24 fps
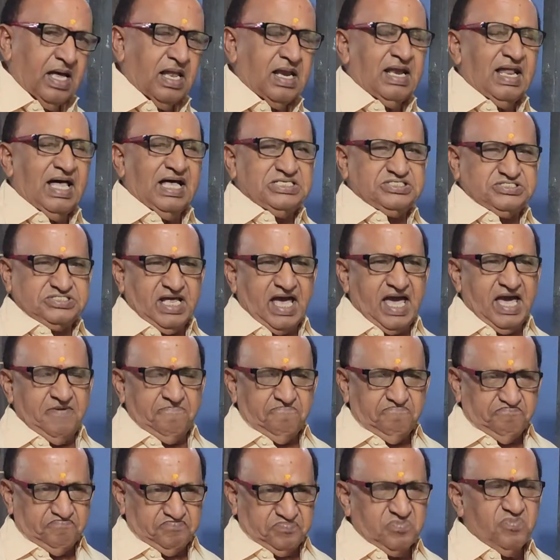Last time
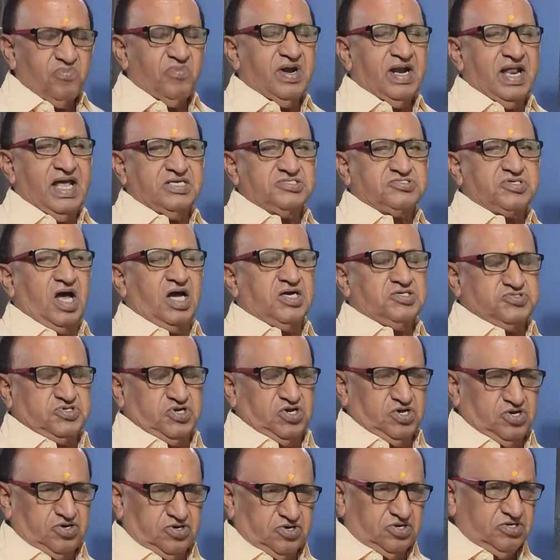when I taught to
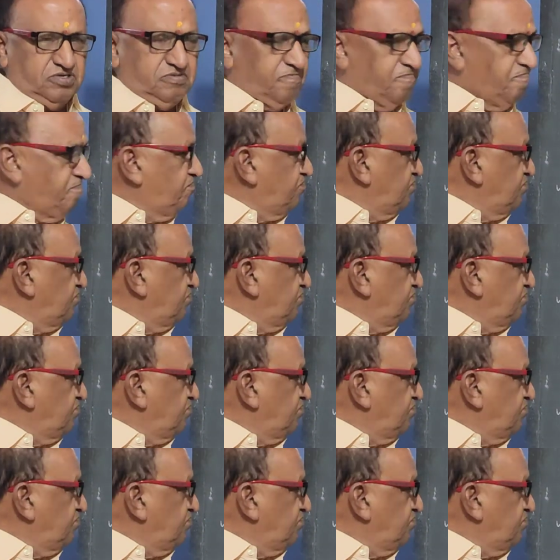you,